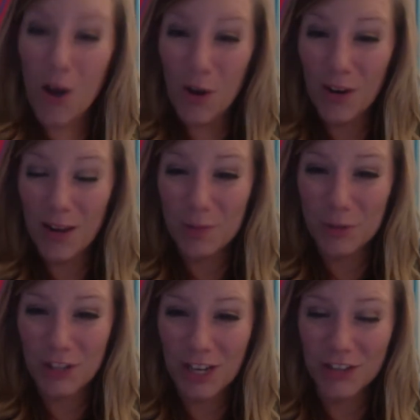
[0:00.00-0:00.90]
Hola
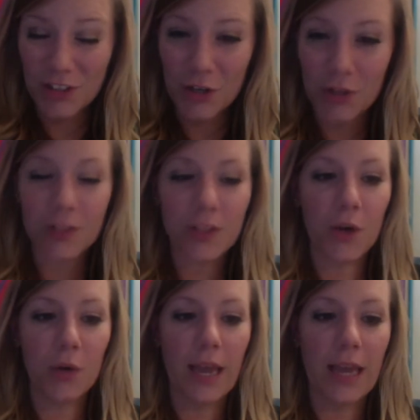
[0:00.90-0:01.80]
muchachos.
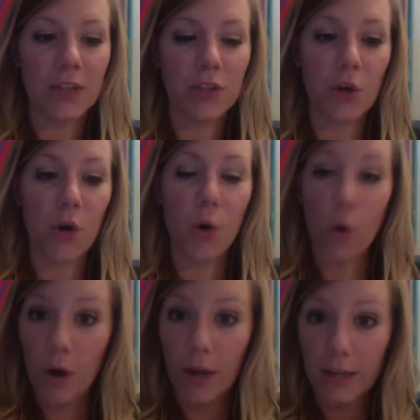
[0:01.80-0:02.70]
Okay, so
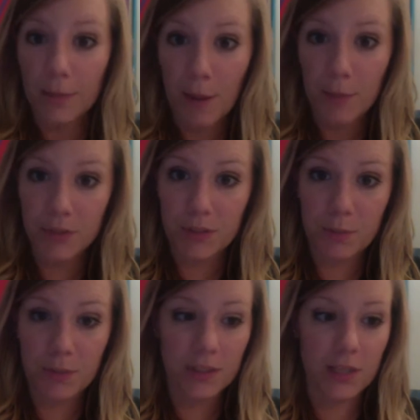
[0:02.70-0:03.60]
hoy vamos a
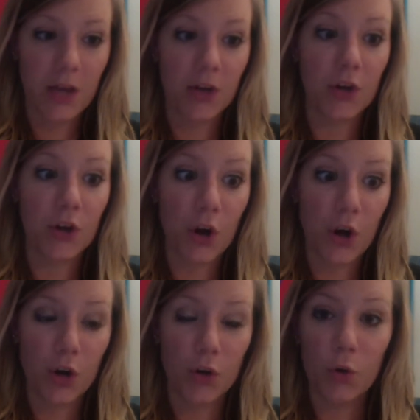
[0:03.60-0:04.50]
empezar
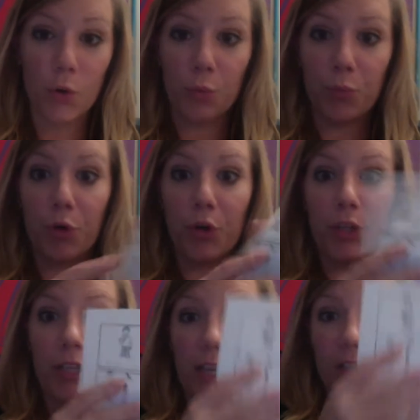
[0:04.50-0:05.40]
con un
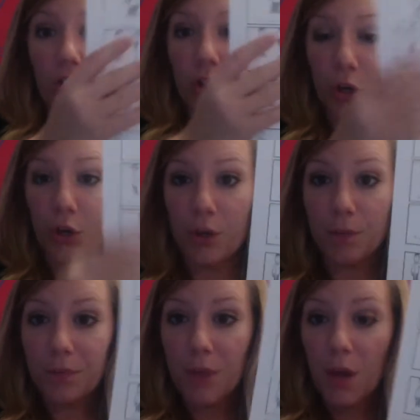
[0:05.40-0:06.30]
proyecto.
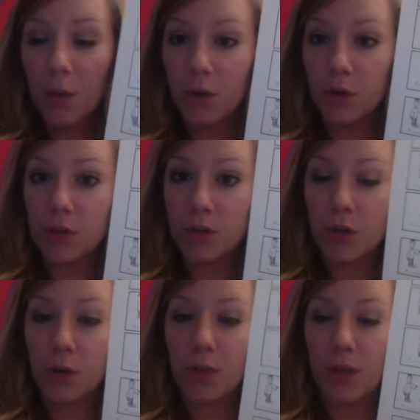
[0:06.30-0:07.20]
We're going to start
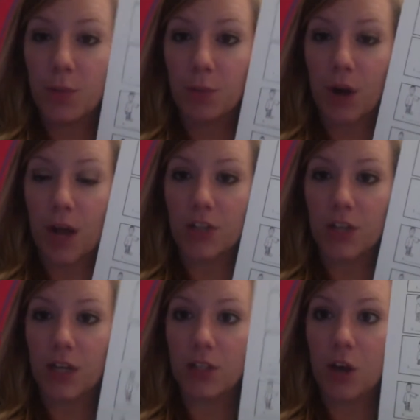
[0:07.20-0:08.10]
with a
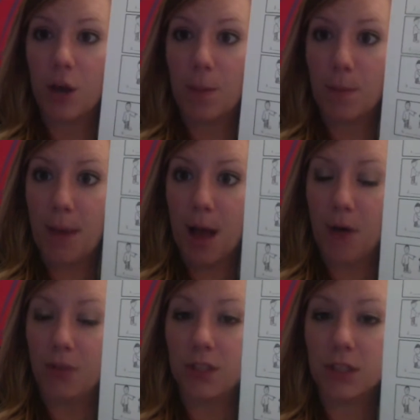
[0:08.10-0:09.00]
project about
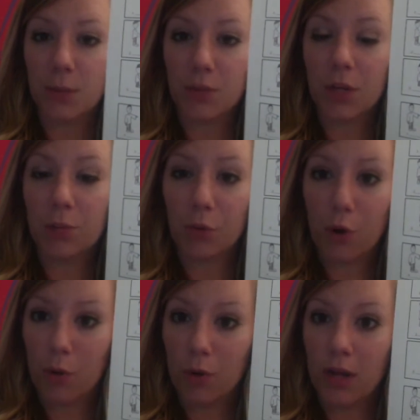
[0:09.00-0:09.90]
the subject
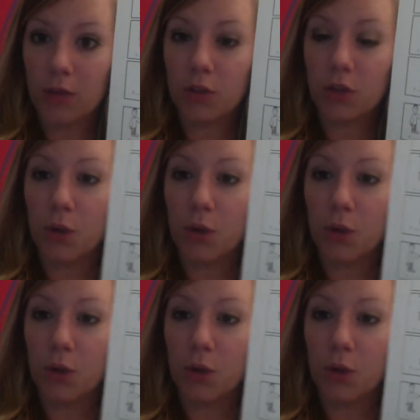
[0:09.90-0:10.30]
pronouns. So